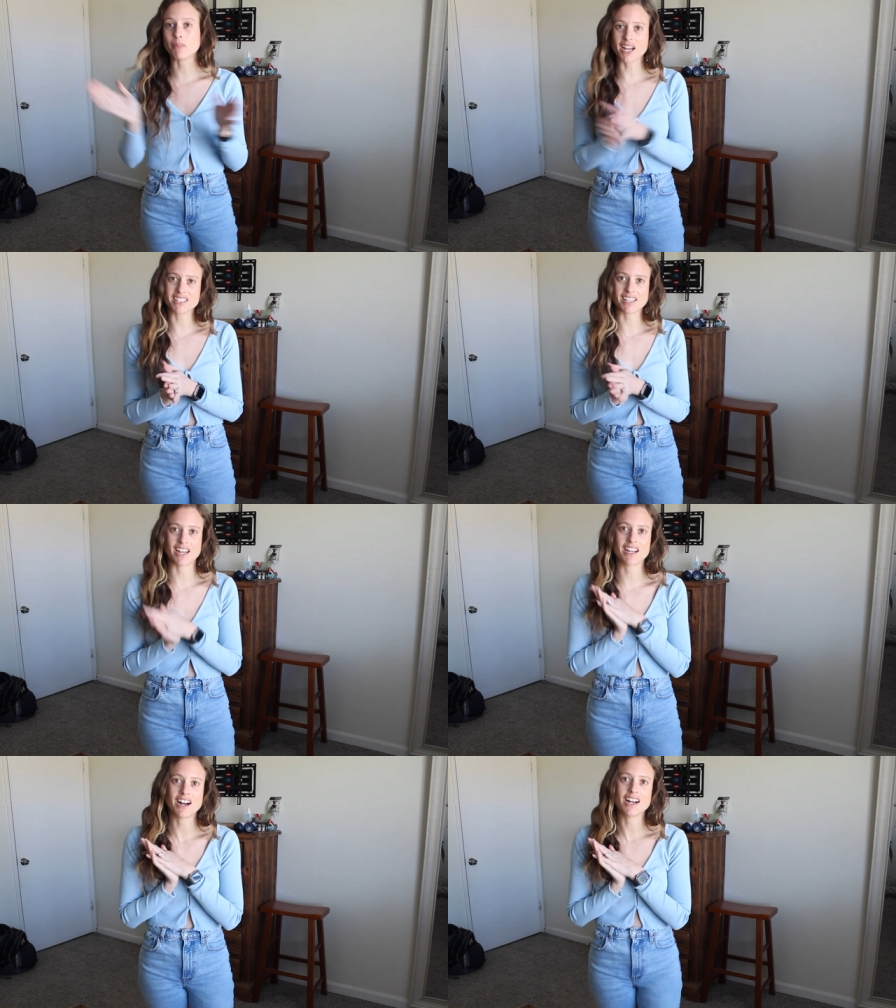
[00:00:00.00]
but
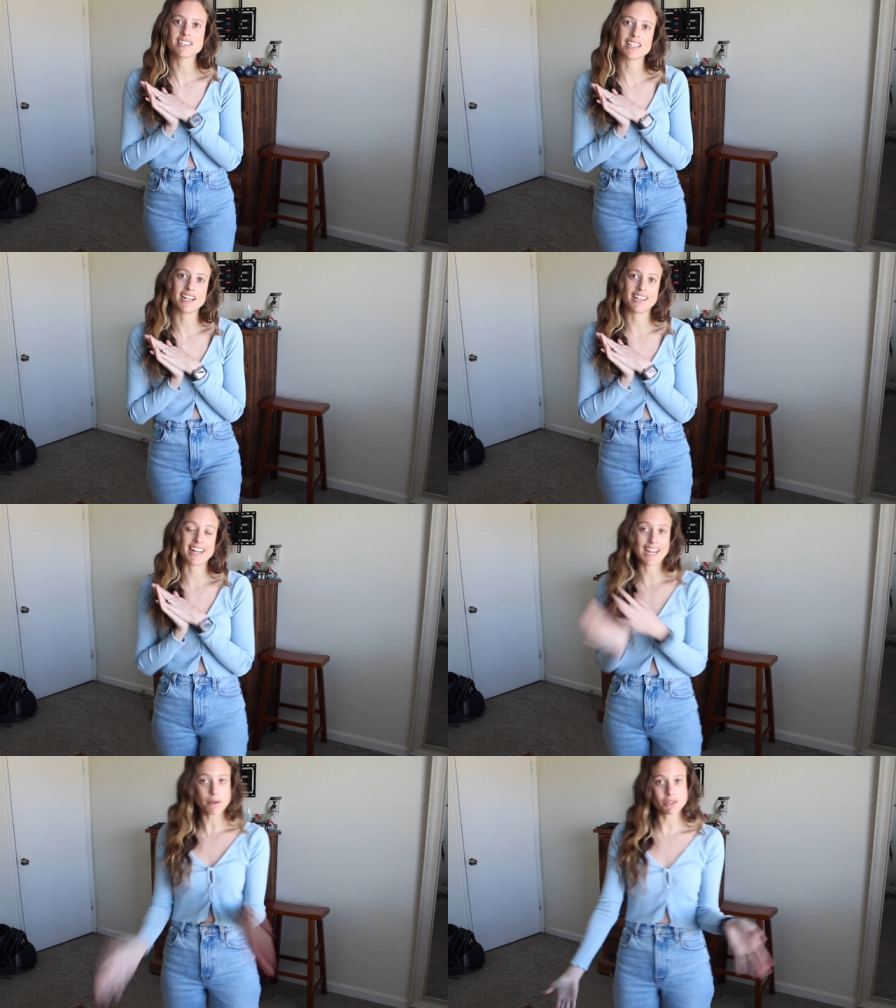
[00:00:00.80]
I got
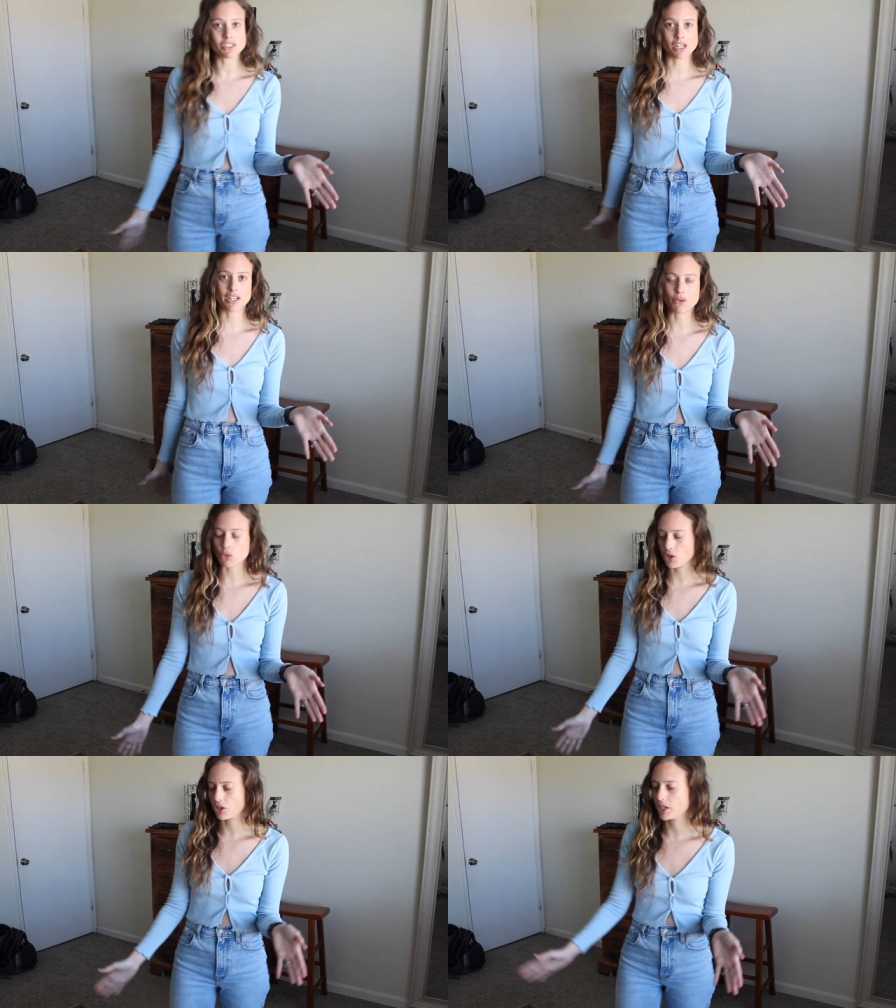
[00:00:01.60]
an Amazon
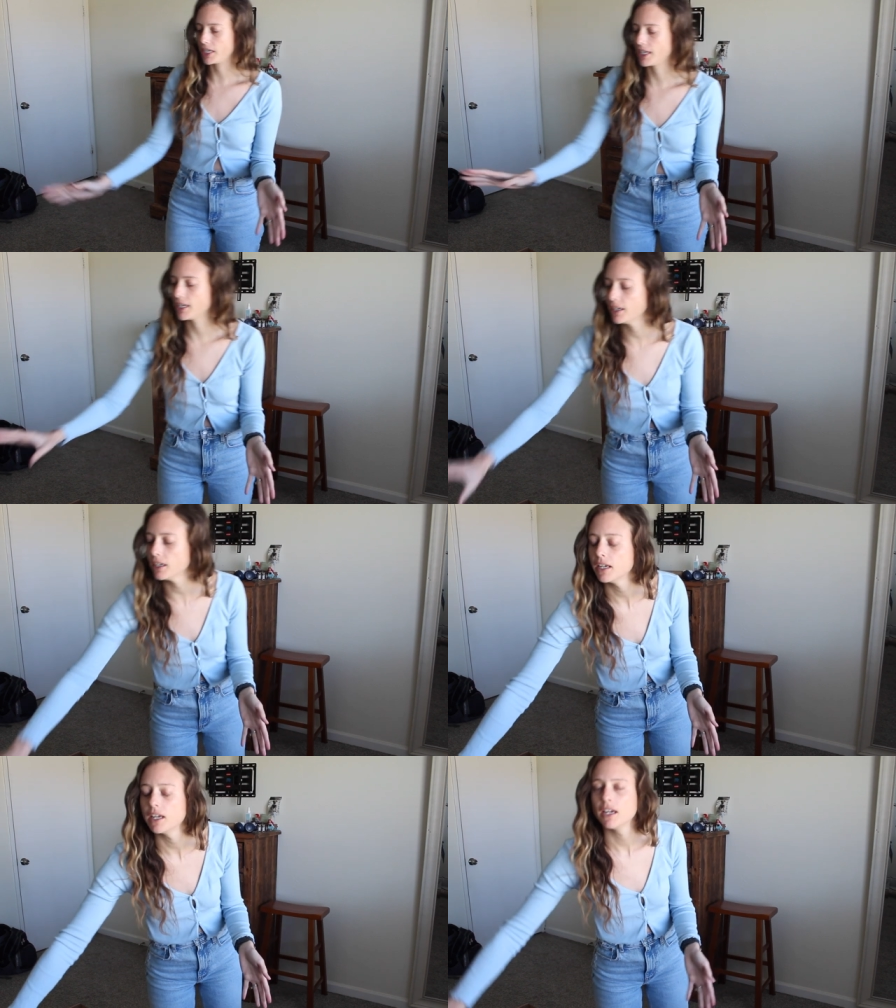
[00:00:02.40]
order
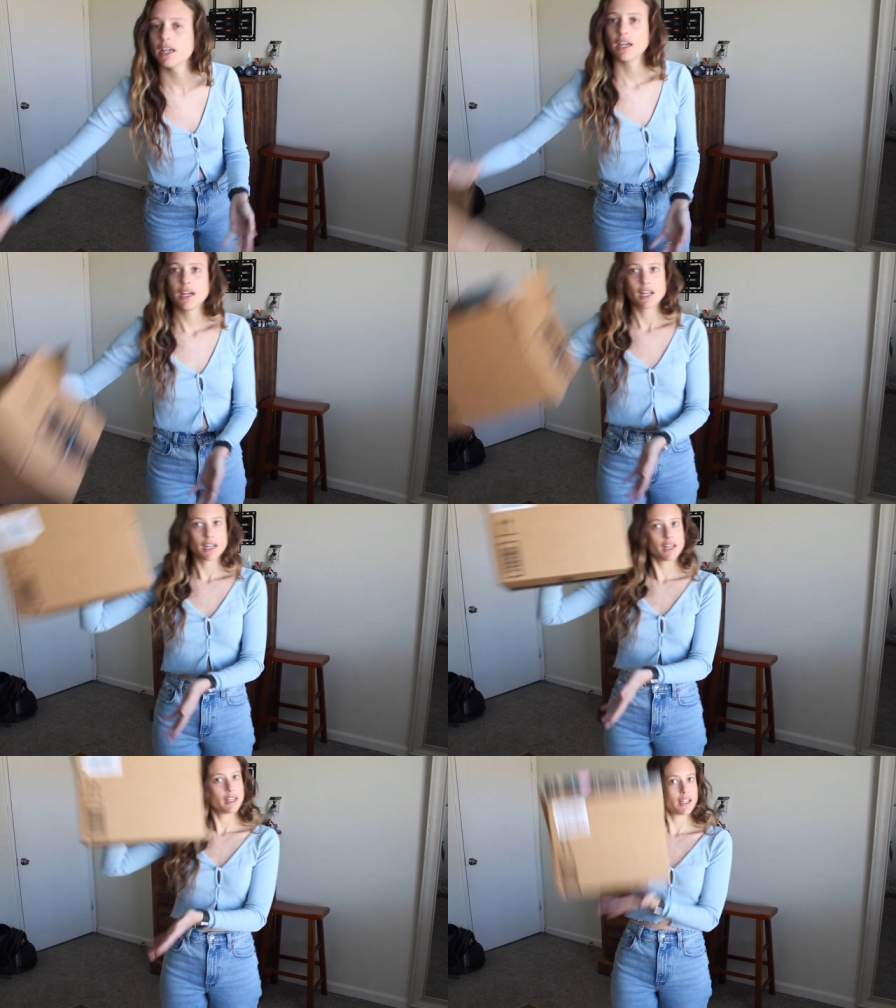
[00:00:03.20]
in
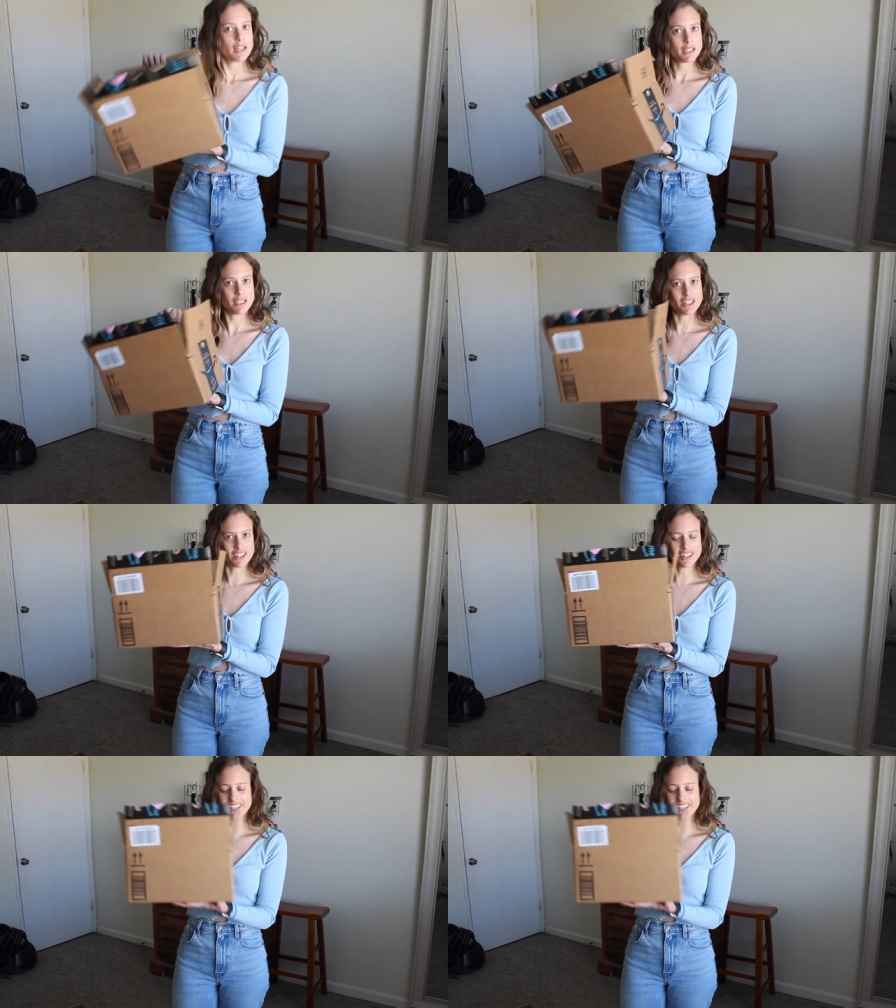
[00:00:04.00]
here,